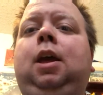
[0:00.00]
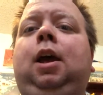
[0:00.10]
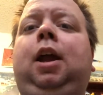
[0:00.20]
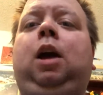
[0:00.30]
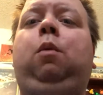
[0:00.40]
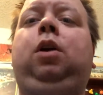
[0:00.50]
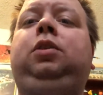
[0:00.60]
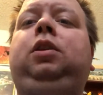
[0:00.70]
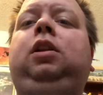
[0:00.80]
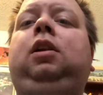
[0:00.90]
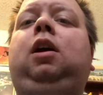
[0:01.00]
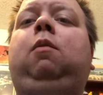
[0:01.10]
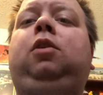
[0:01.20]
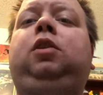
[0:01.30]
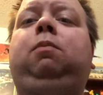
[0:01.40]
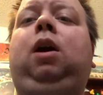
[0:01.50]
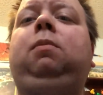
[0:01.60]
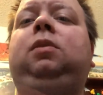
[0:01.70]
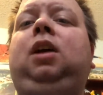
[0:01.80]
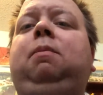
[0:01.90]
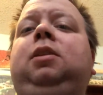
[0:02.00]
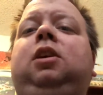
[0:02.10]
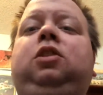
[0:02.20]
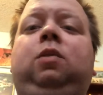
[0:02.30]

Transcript: And I want your mom to tell me that